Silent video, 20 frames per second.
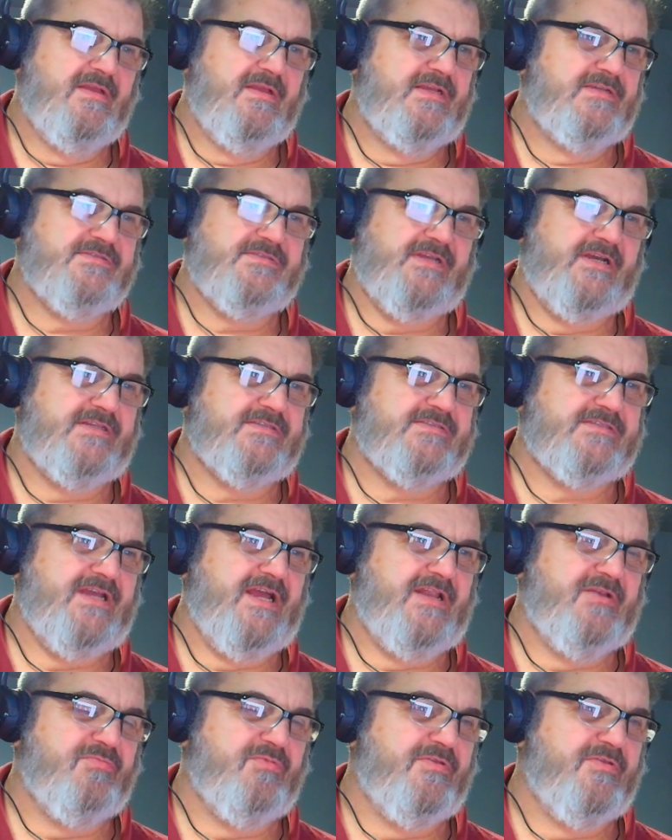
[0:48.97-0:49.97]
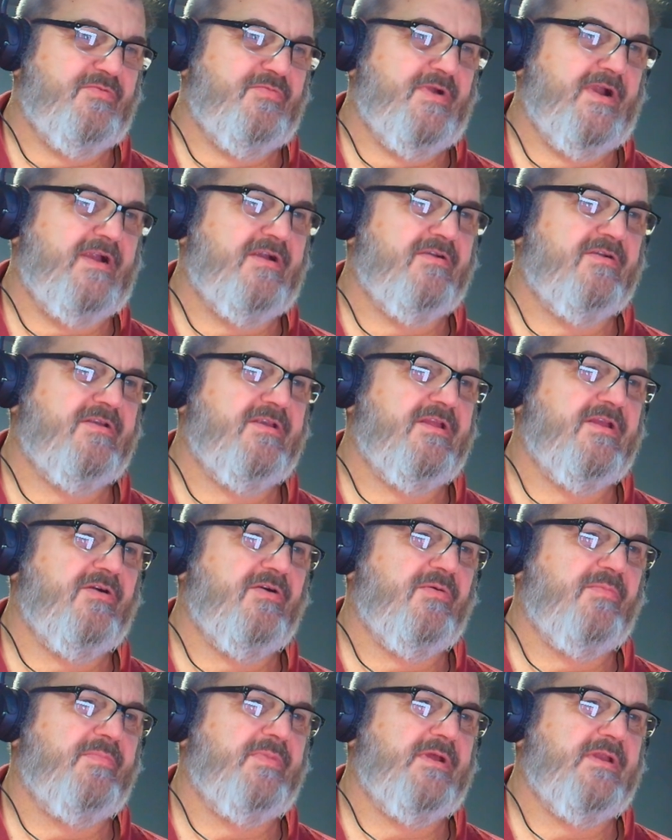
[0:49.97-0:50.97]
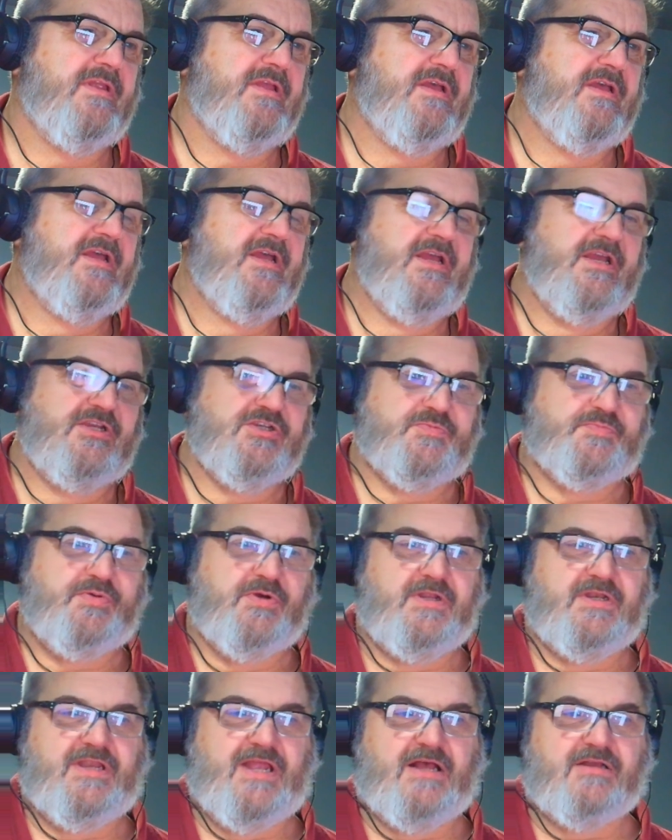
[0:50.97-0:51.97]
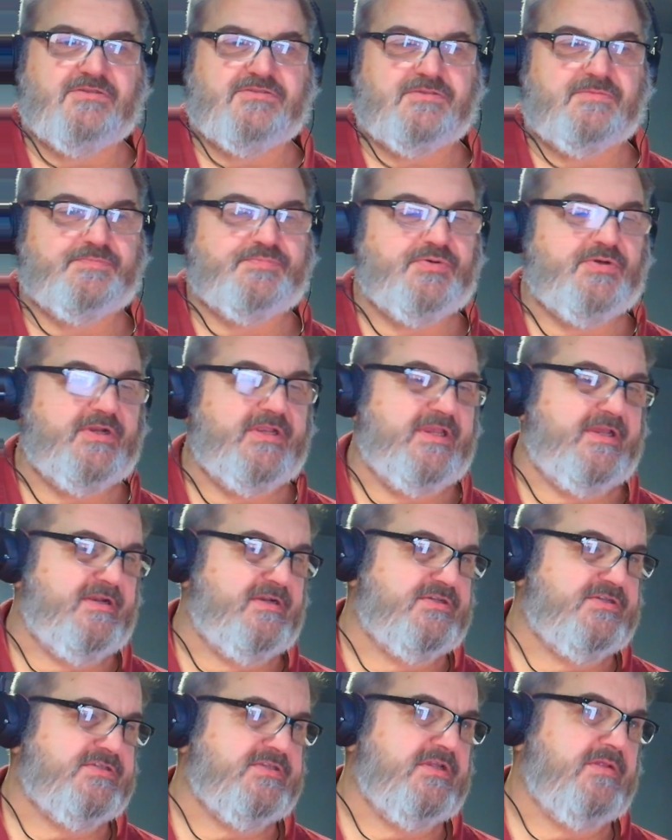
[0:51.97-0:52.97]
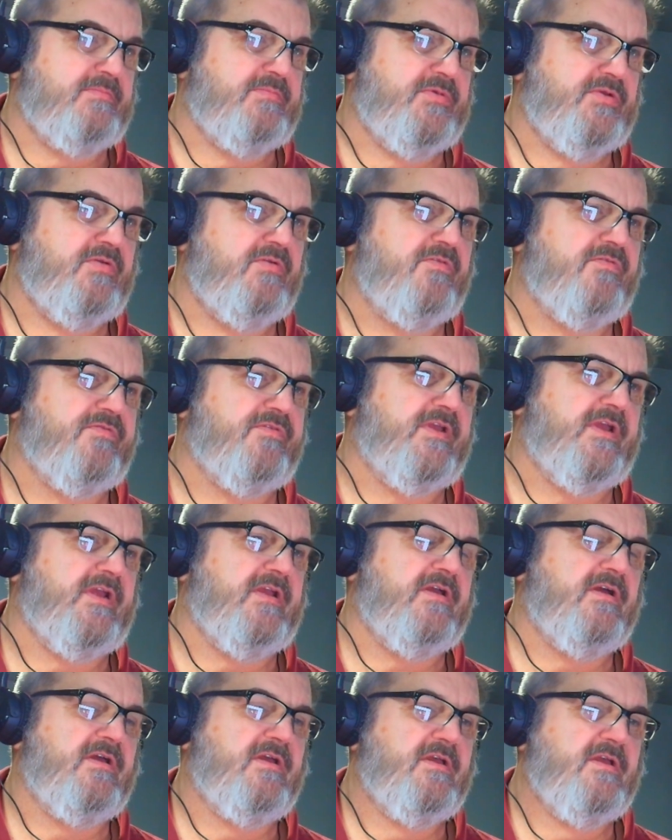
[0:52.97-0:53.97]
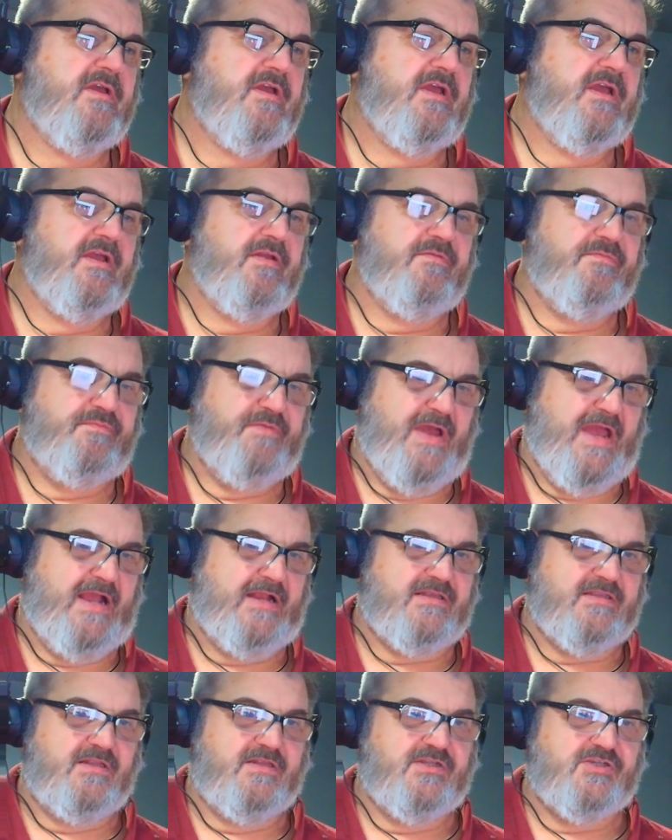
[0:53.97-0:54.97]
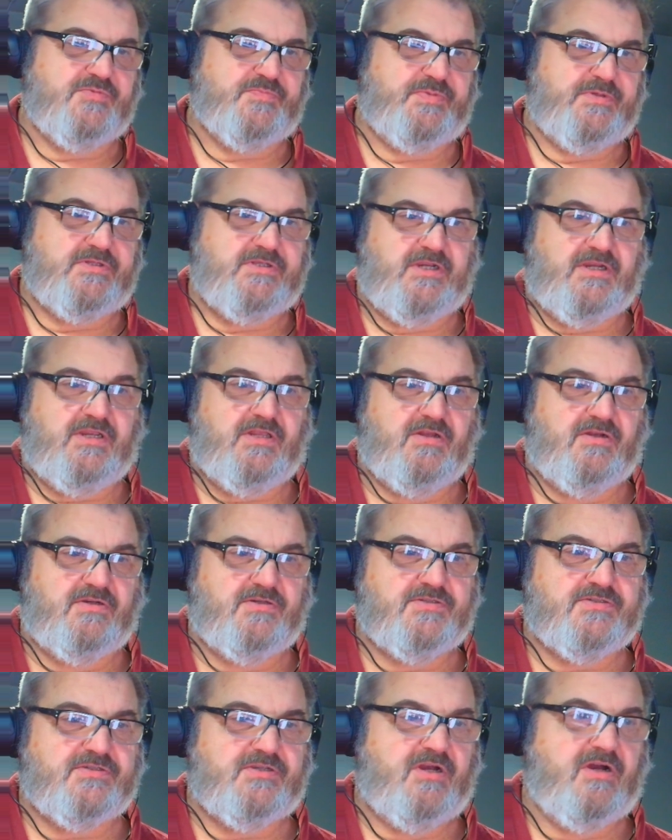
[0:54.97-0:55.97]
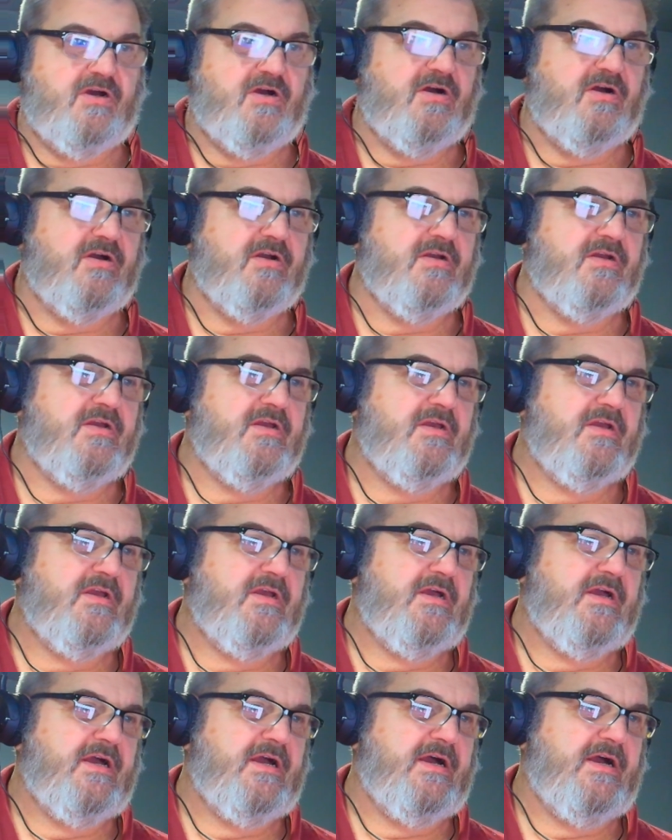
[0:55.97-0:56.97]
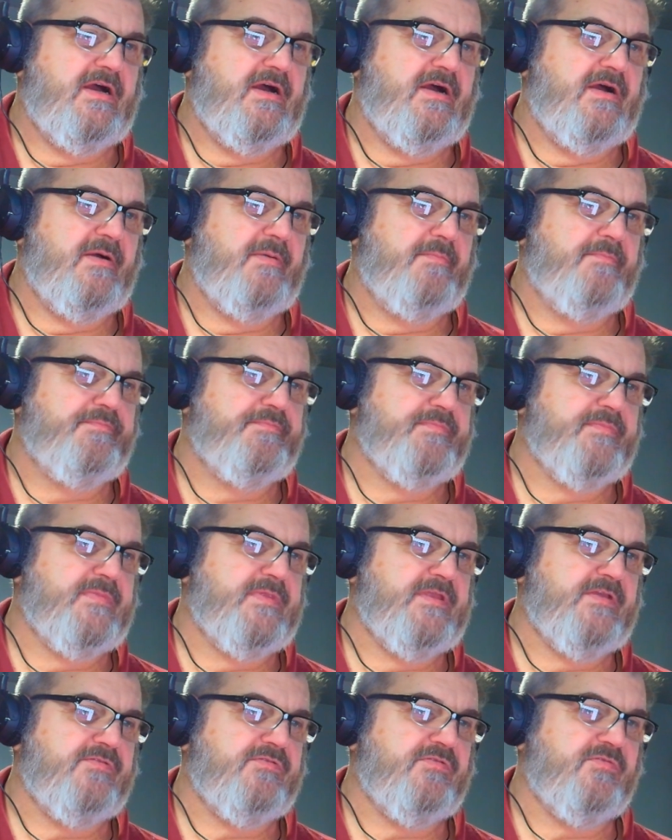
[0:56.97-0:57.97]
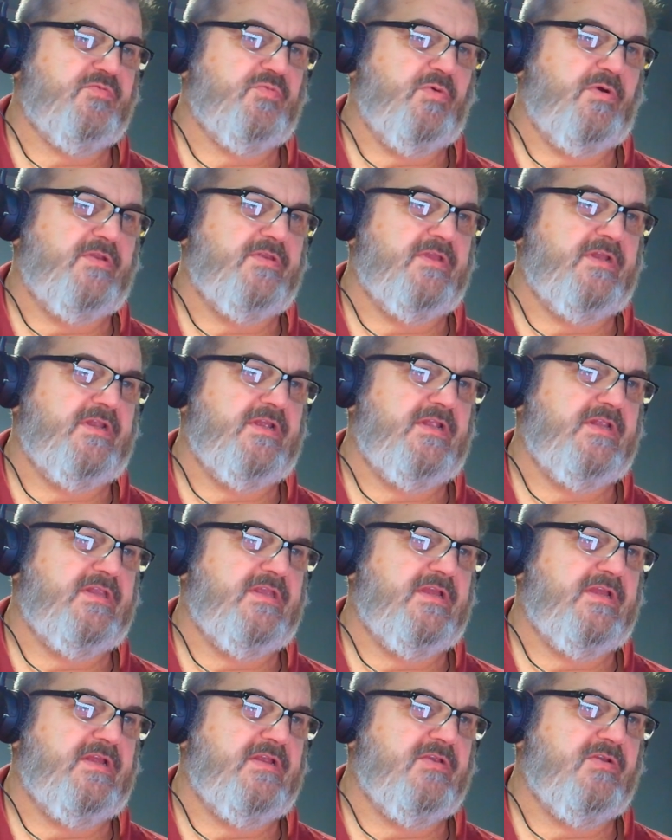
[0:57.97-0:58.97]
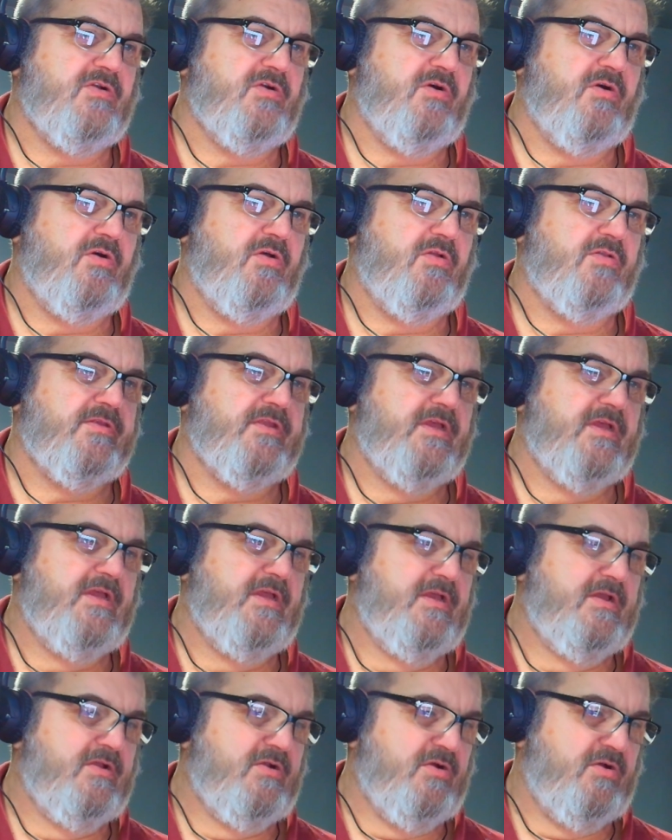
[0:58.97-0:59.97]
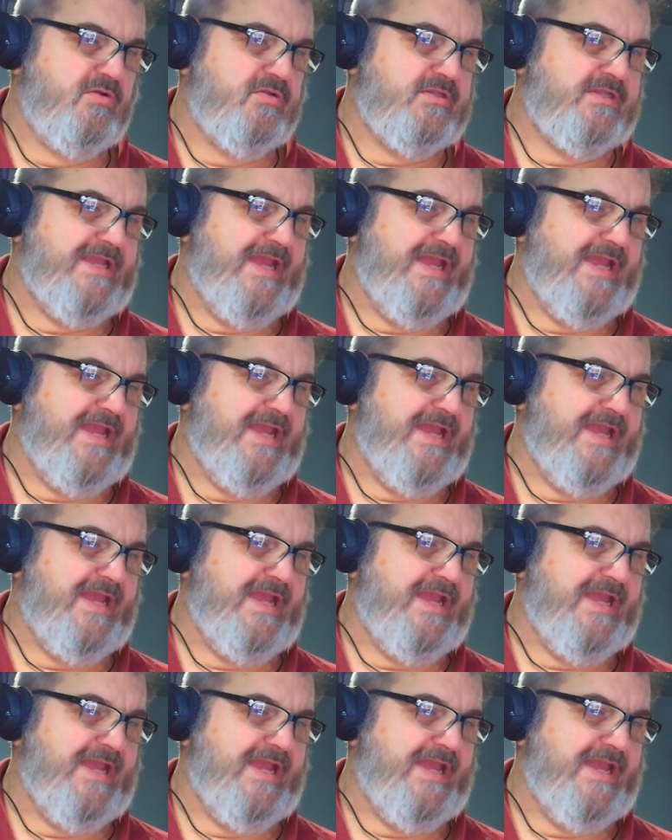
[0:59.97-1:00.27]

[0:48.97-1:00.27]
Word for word: he's not signed with a record deal, but he's putting out some pretty interesting music. In fact, in this particular song, um, this is one that he did called called